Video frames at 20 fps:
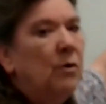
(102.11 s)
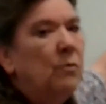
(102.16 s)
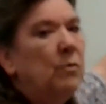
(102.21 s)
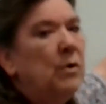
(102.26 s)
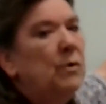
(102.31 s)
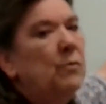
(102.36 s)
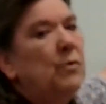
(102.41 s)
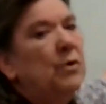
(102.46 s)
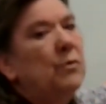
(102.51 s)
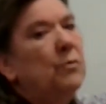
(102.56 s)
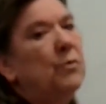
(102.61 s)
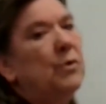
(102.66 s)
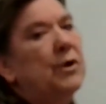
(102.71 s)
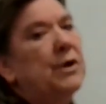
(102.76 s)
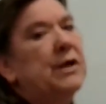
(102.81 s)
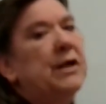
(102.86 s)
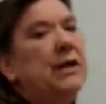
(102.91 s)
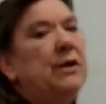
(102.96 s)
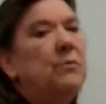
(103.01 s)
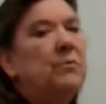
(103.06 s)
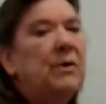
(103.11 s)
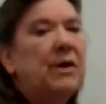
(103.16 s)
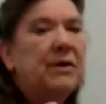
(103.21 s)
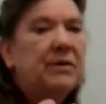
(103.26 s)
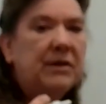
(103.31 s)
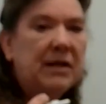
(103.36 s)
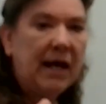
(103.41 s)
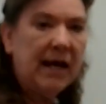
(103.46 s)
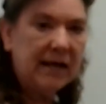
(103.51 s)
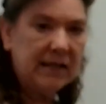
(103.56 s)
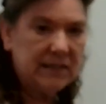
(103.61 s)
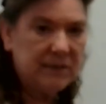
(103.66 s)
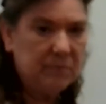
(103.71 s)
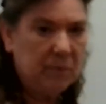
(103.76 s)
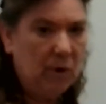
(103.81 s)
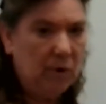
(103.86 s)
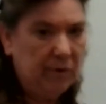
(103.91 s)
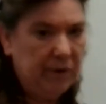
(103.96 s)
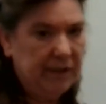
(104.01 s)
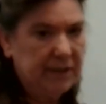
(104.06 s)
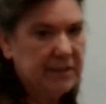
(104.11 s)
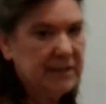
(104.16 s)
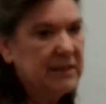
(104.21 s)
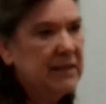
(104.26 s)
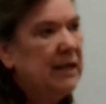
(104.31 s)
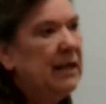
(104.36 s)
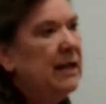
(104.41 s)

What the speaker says: when we're working with exponents.